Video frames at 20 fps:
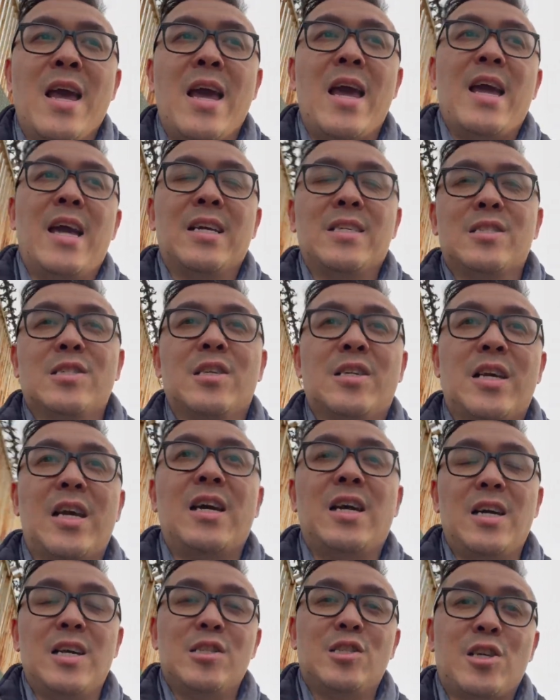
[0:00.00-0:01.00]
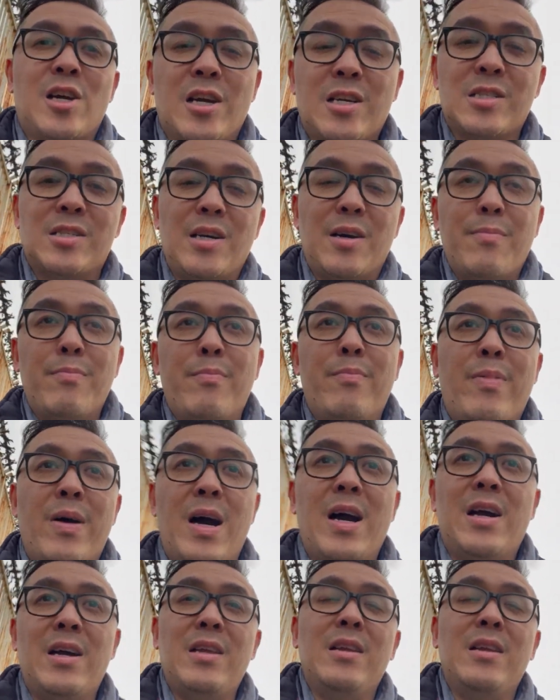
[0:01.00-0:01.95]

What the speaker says: and to get checked up by